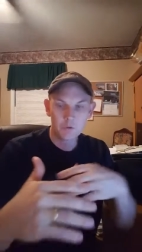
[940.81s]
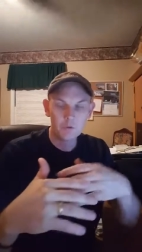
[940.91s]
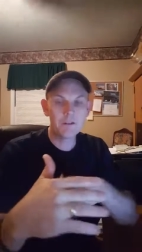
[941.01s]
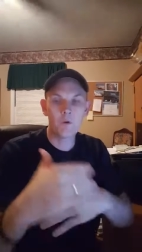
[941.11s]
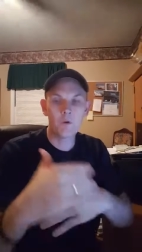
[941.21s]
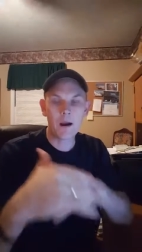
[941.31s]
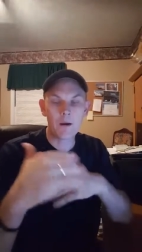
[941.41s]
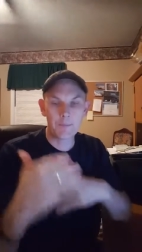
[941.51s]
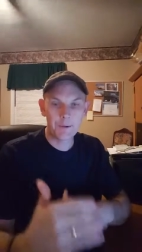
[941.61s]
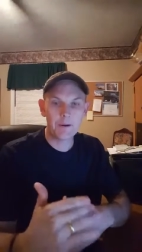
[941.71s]
a 24
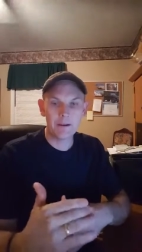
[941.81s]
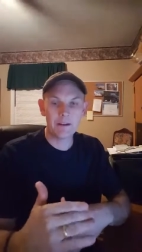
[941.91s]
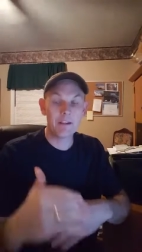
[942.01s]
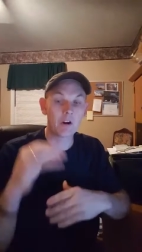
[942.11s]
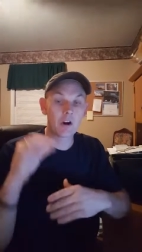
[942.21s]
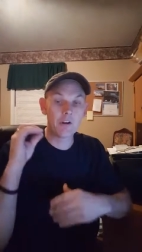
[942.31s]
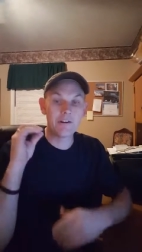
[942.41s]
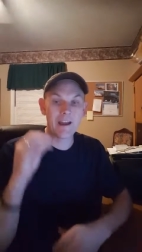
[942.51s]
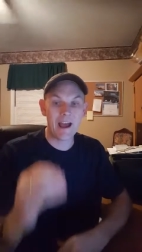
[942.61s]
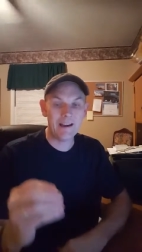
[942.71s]
hour period, there are
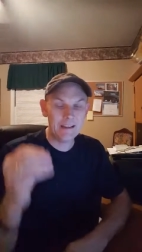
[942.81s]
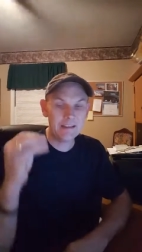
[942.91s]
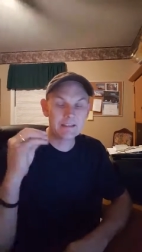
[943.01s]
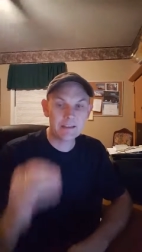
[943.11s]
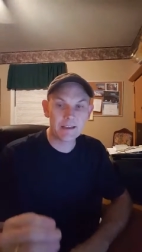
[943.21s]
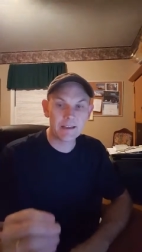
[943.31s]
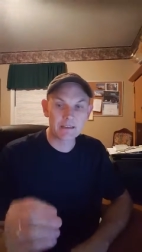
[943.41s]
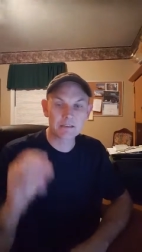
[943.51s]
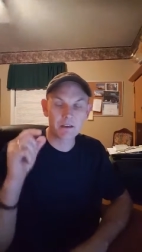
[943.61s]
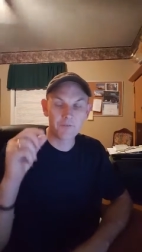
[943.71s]

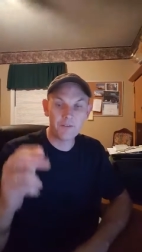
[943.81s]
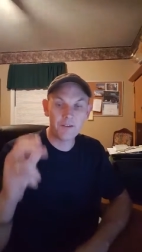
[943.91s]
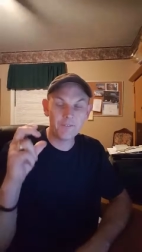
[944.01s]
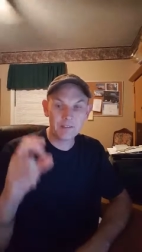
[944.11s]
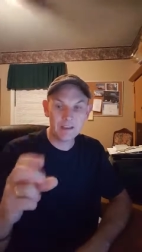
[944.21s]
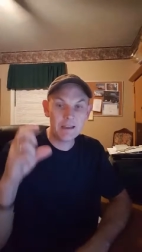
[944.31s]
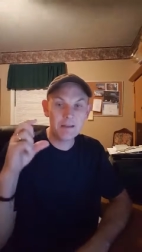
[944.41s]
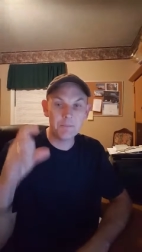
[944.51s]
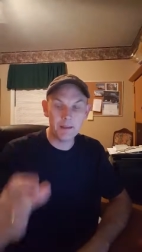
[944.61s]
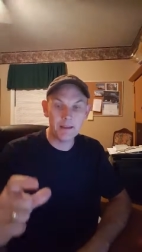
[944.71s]
96
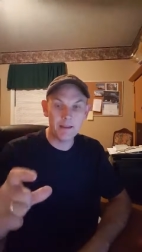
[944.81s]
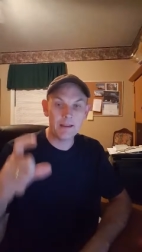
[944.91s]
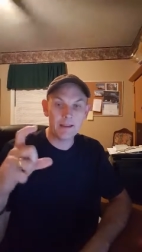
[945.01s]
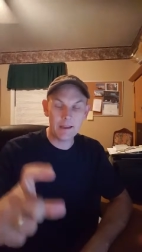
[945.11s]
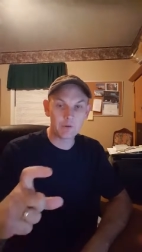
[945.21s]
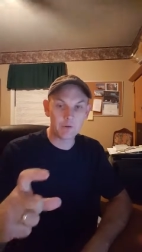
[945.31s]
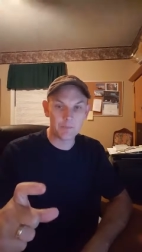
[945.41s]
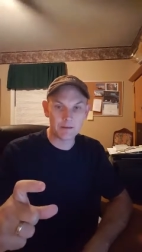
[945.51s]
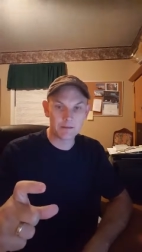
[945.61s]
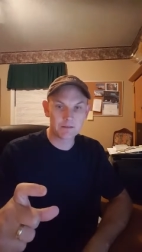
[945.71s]
15 minute
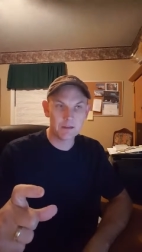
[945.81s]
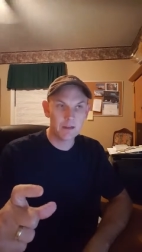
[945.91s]
increments.